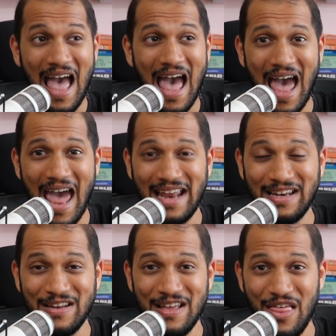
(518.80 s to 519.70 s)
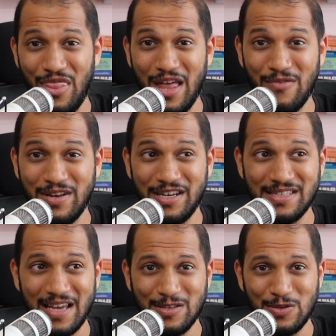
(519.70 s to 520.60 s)
And then when he
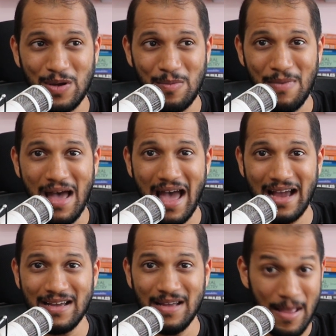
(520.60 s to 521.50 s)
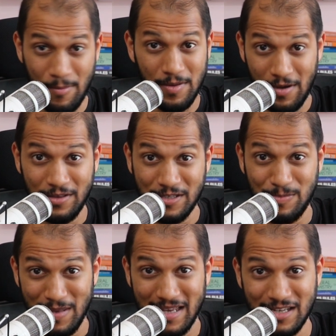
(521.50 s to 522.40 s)
decides to come back, Earth is
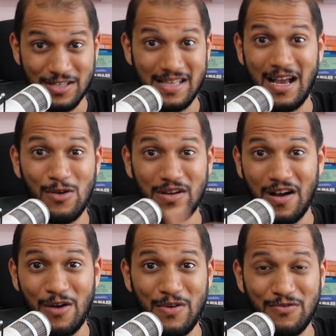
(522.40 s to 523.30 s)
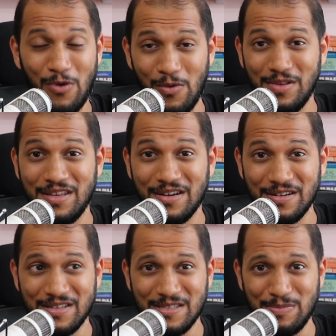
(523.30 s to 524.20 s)
spinning, just like how the car went forward, the
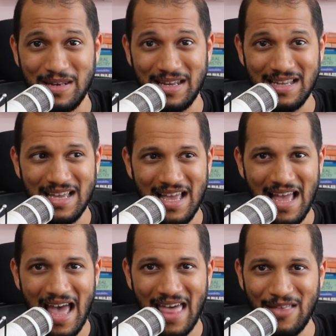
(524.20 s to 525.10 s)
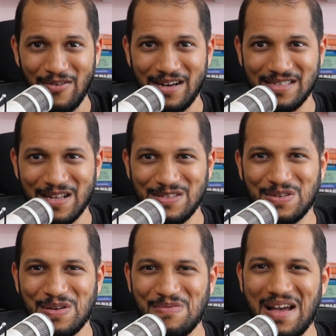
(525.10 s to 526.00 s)
Earth is spinning. And then when he decides to
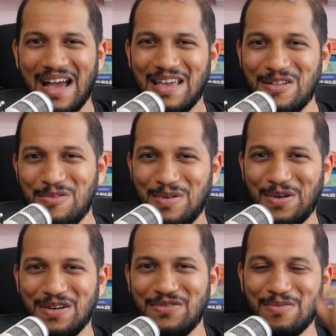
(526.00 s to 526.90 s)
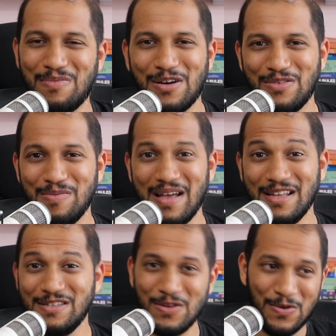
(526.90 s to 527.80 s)
come back, he'll be on a different part of the planet.
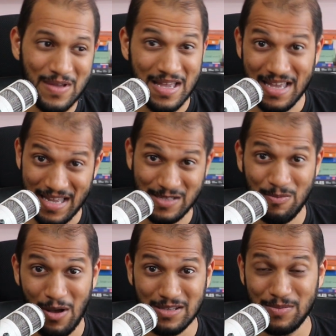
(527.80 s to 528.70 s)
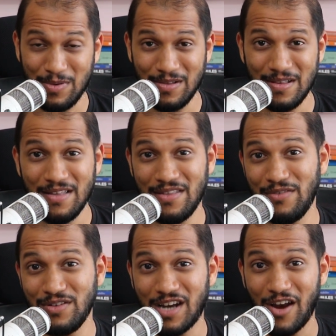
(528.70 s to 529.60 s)
So it's possible that if he
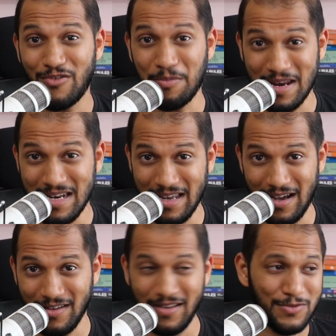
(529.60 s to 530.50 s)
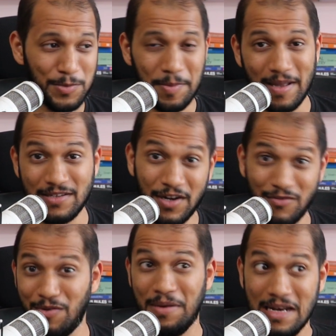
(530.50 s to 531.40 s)
started from India, if Superman started
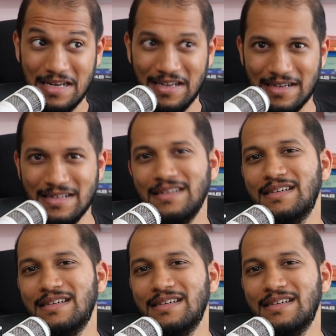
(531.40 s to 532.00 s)
from India,